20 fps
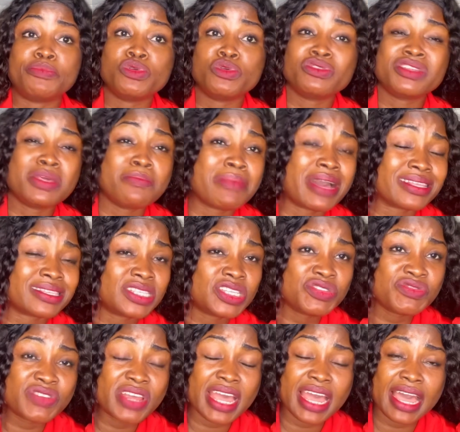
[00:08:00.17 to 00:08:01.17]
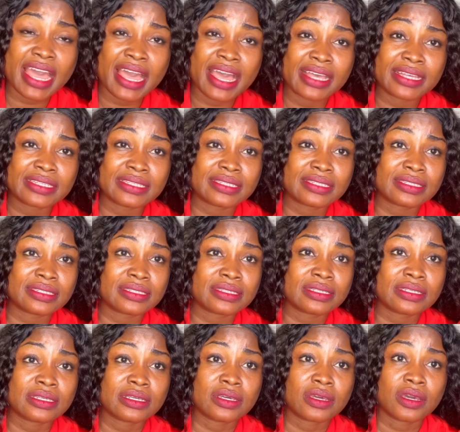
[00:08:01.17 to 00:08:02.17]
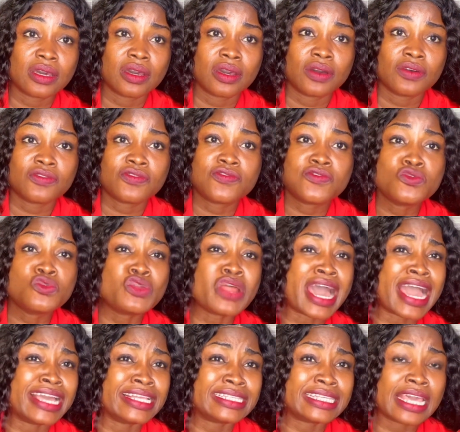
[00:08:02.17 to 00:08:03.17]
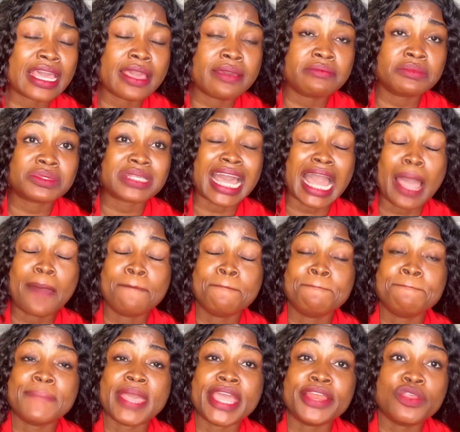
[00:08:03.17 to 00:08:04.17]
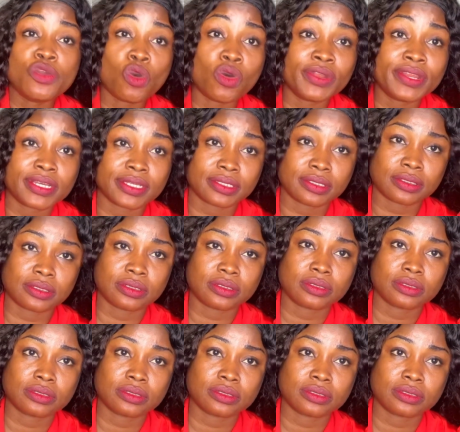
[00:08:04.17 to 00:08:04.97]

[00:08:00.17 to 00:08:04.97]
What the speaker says: building materials, food items, and many others.